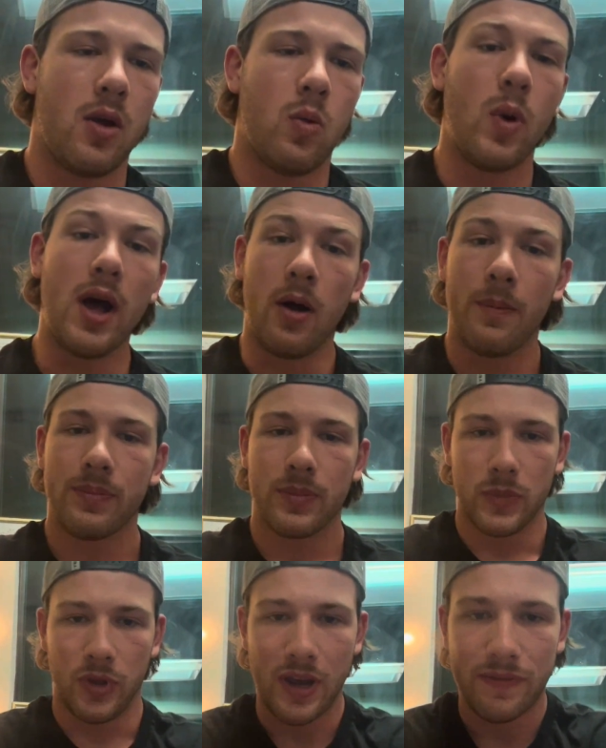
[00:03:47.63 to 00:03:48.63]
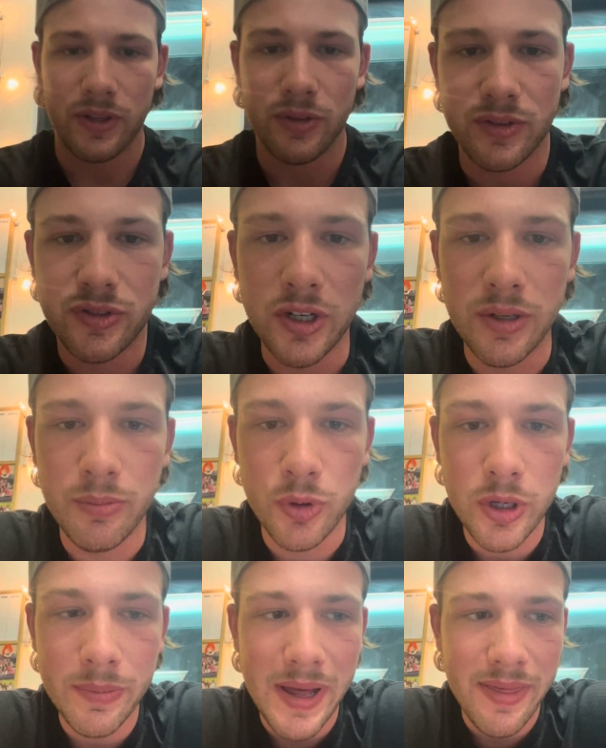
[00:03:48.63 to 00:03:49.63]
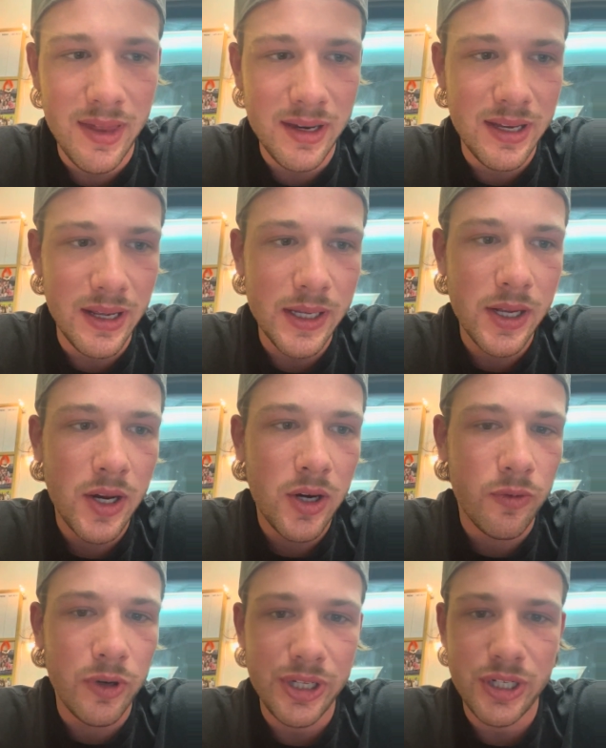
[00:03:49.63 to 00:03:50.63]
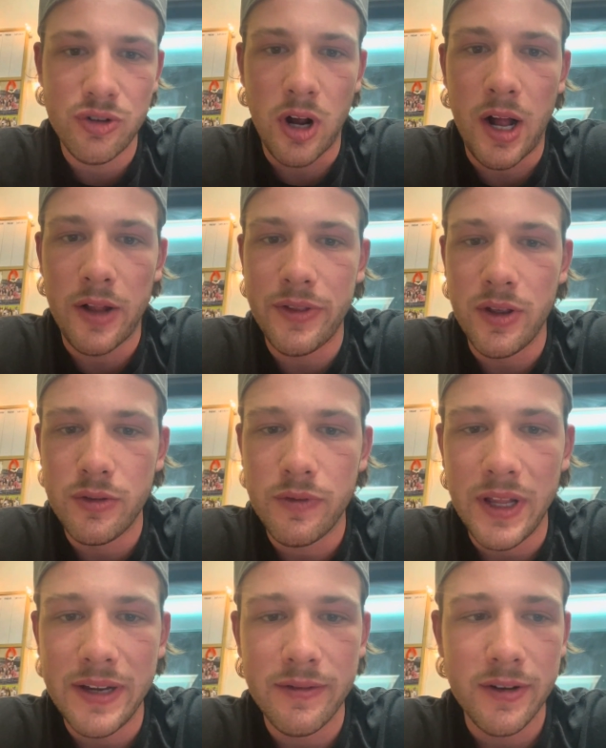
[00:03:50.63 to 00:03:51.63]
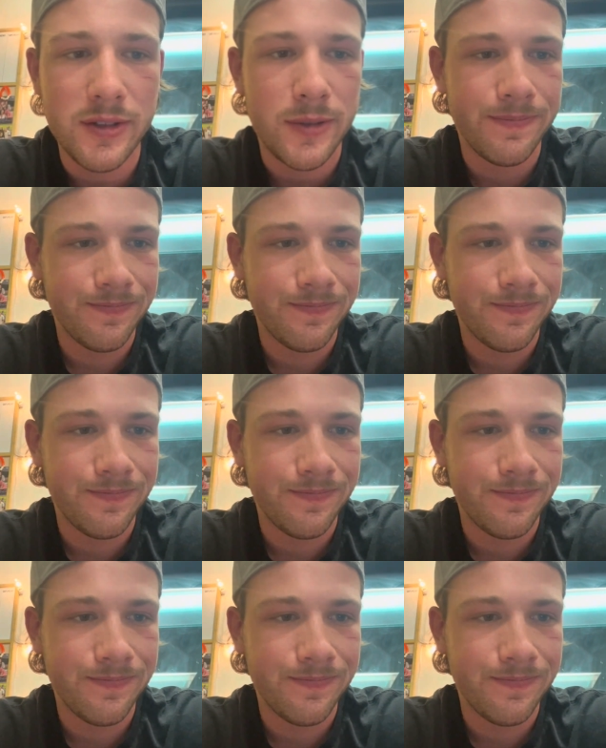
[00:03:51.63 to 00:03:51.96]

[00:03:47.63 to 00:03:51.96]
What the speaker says: Well, you have to use a certain brewing method to really draw out those flavors.